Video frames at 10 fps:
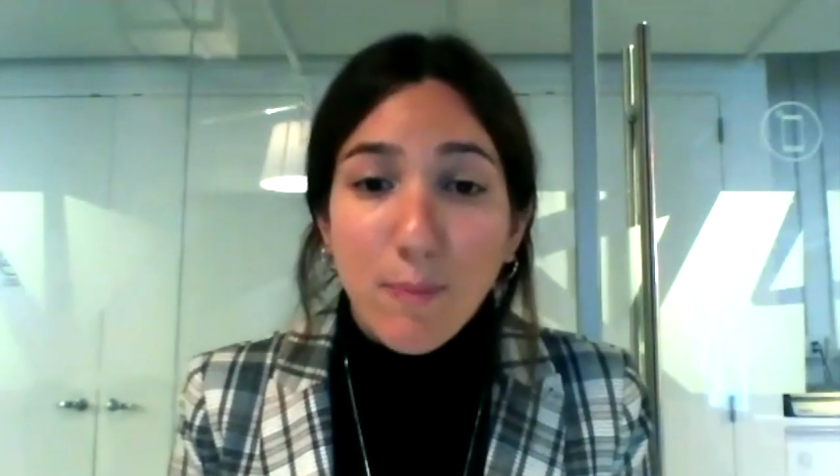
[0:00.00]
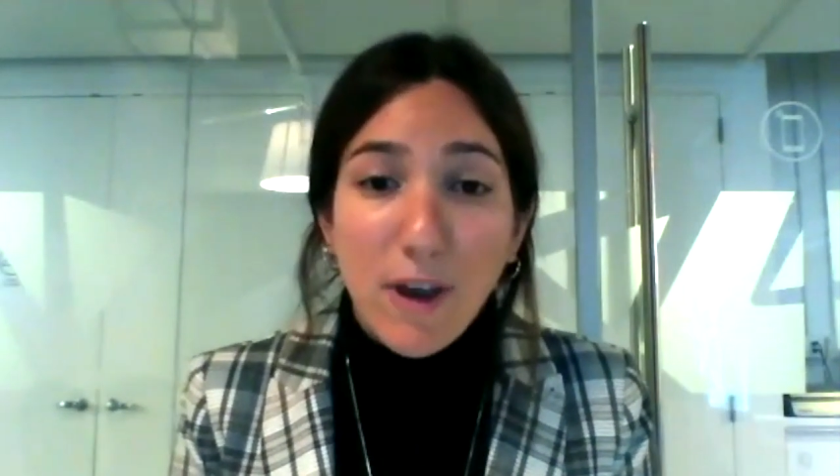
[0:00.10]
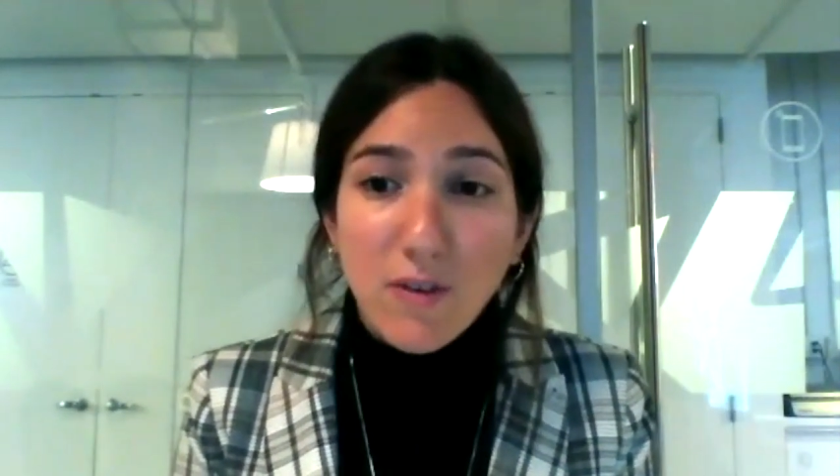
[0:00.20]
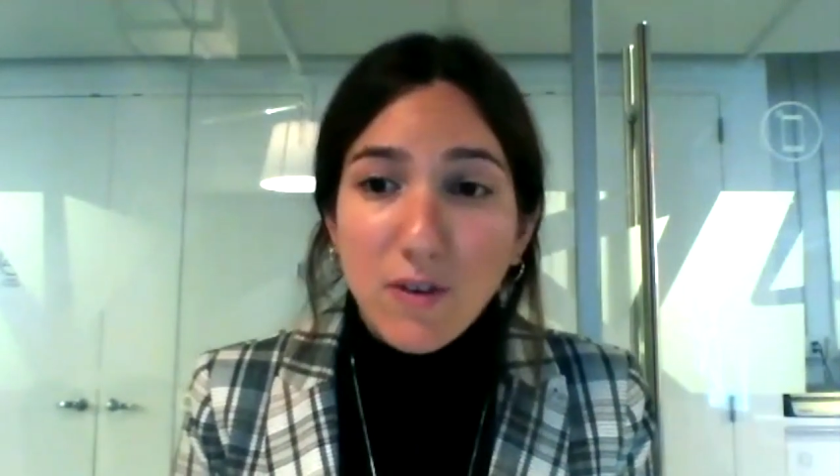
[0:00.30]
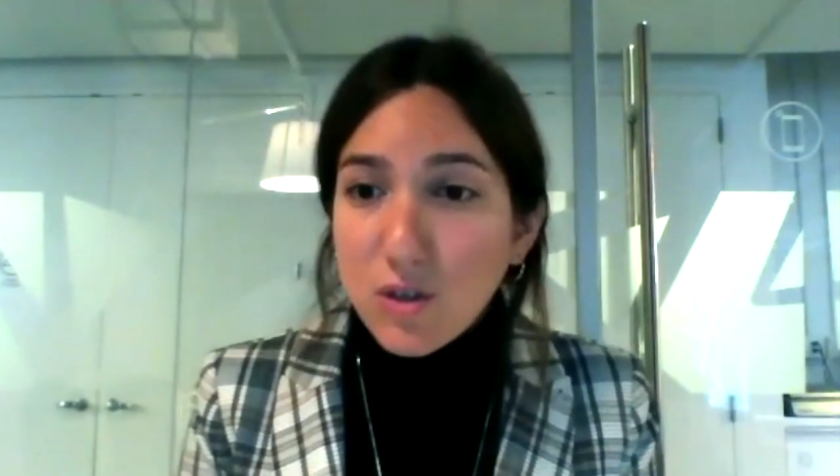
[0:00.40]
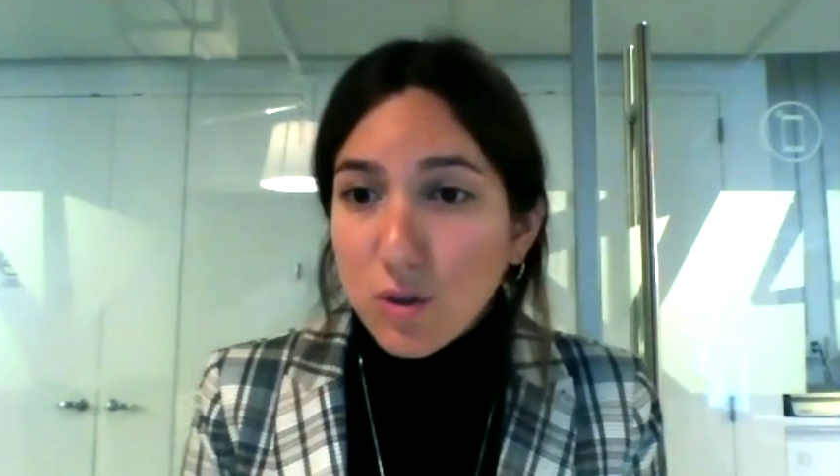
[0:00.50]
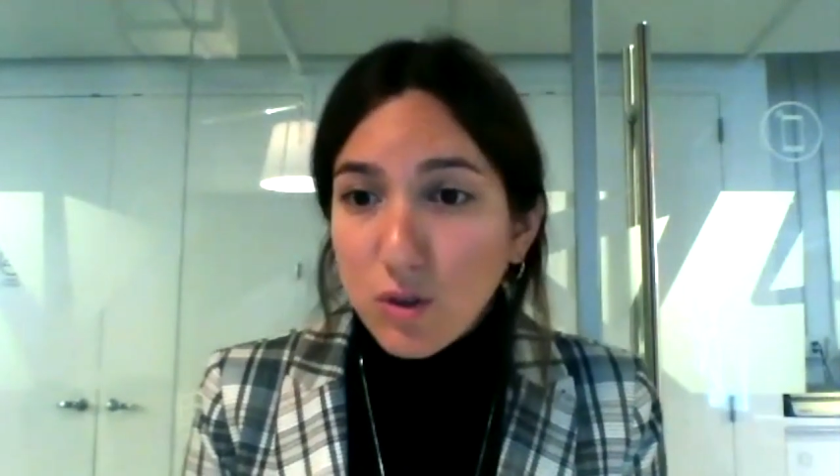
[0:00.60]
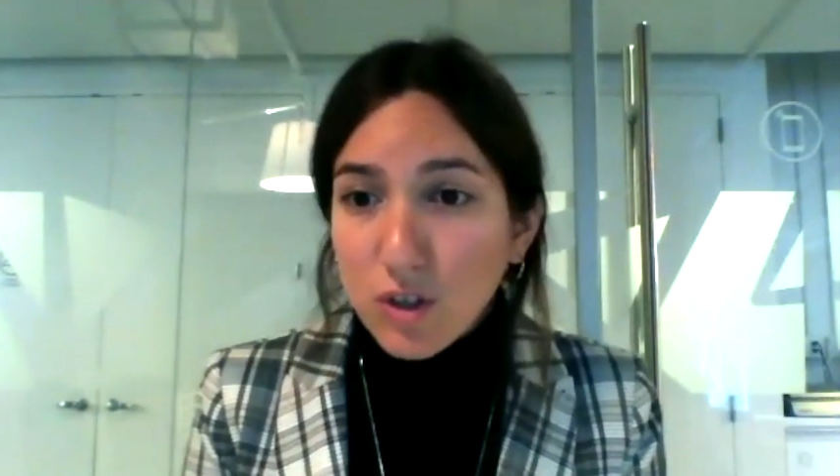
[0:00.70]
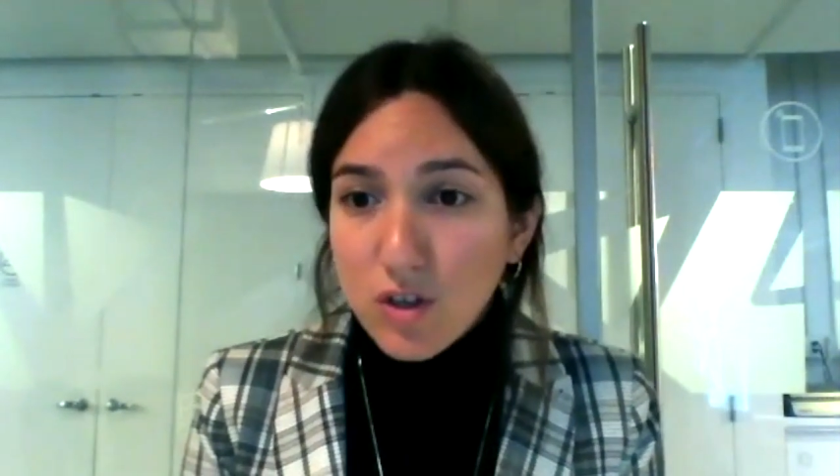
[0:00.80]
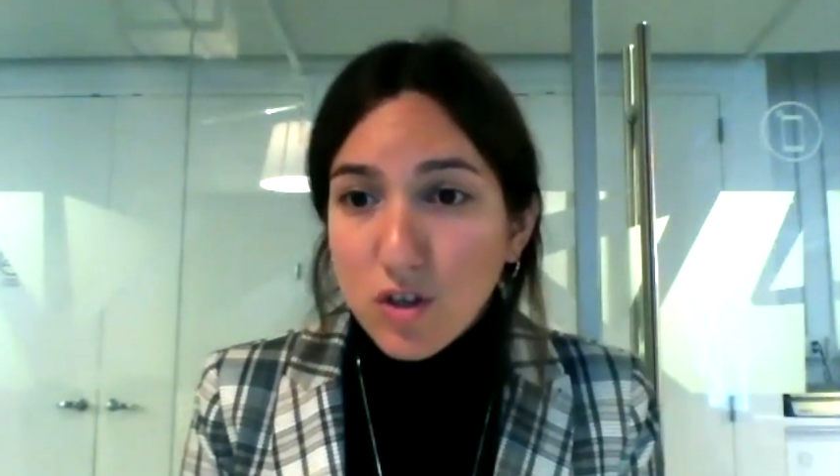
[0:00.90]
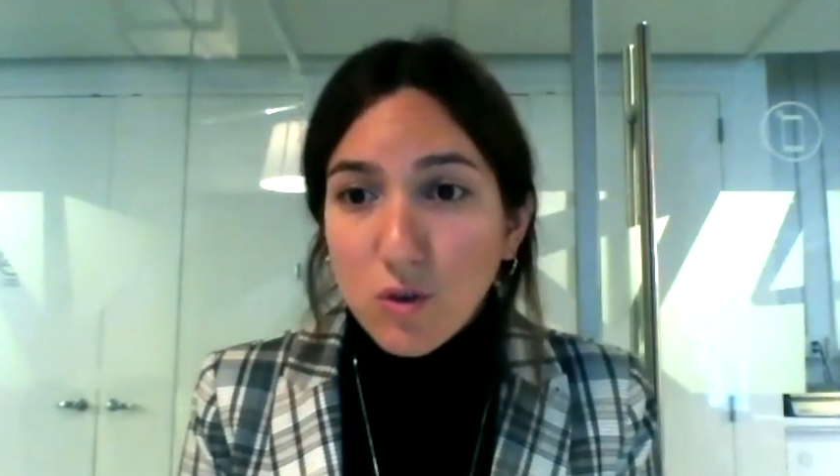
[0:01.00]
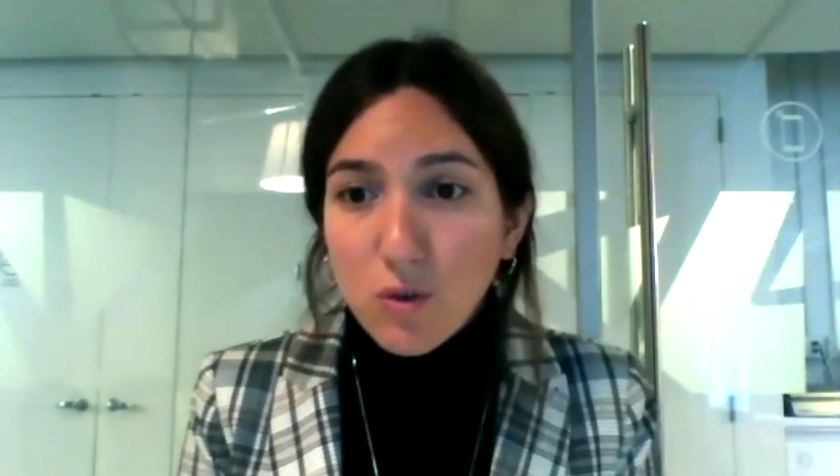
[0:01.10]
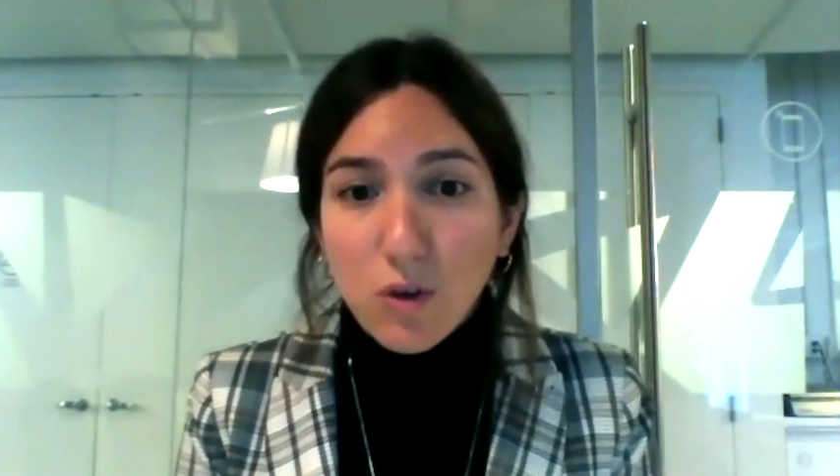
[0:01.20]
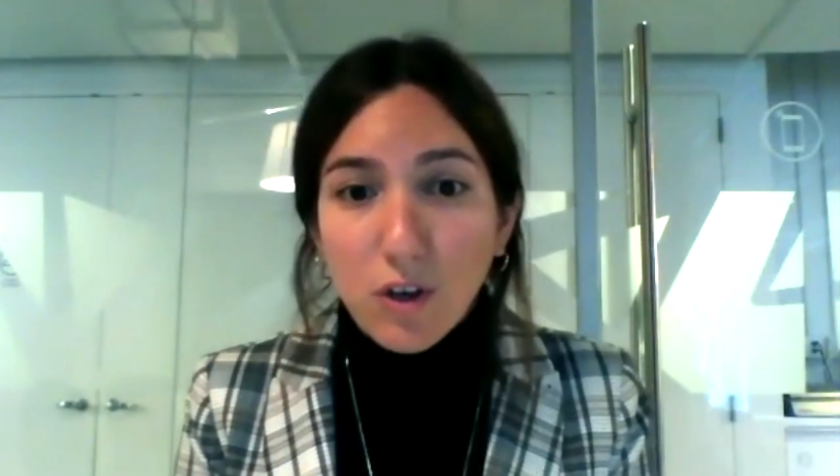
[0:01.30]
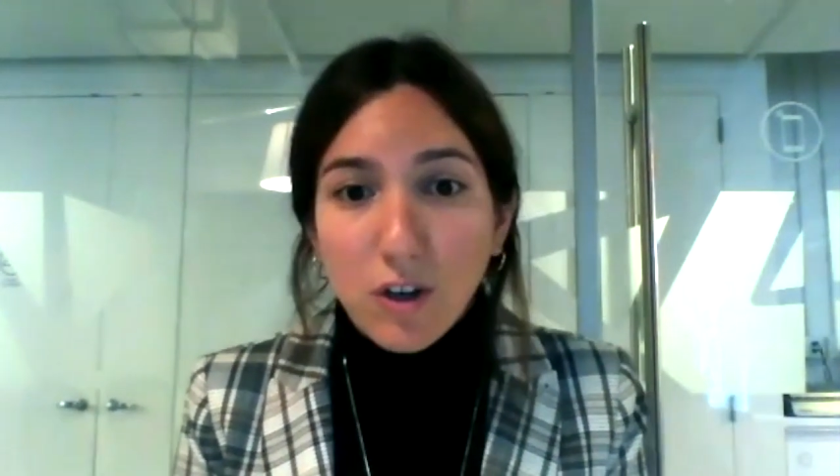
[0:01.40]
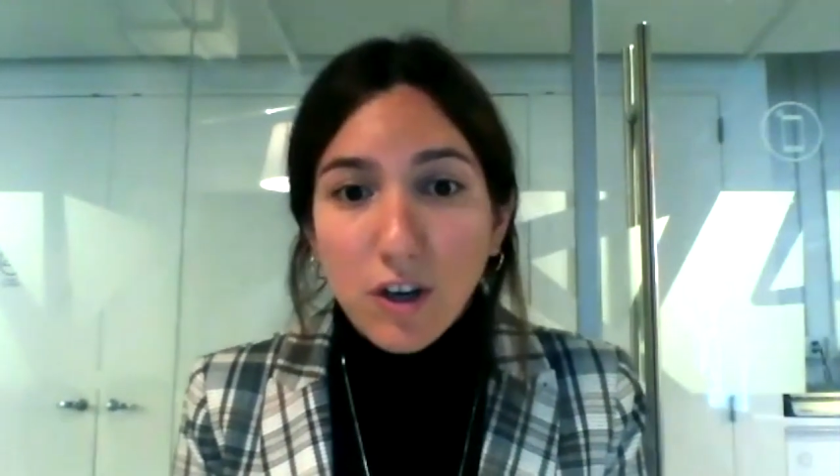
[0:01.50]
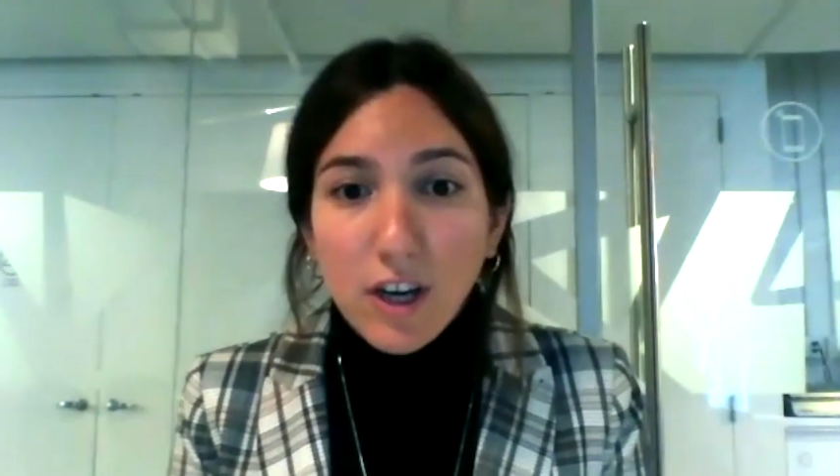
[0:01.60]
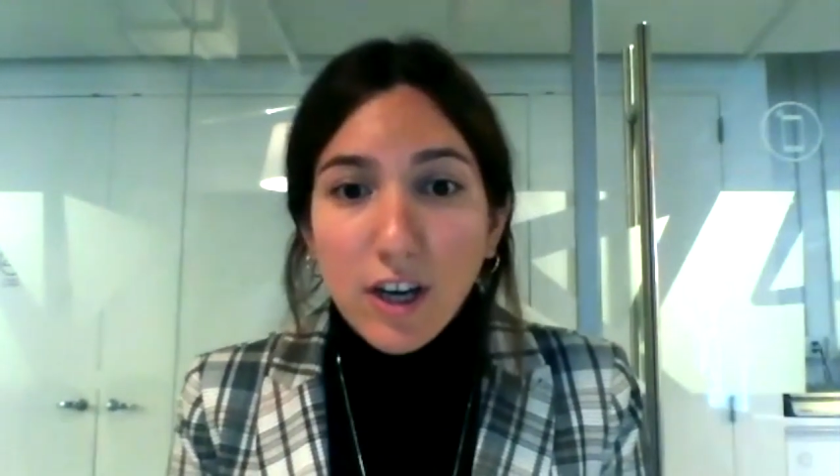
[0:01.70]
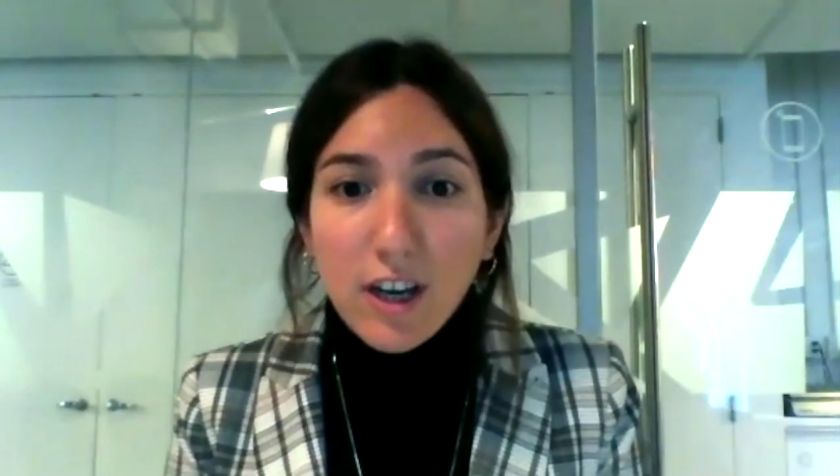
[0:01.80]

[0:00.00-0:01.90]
battery storage or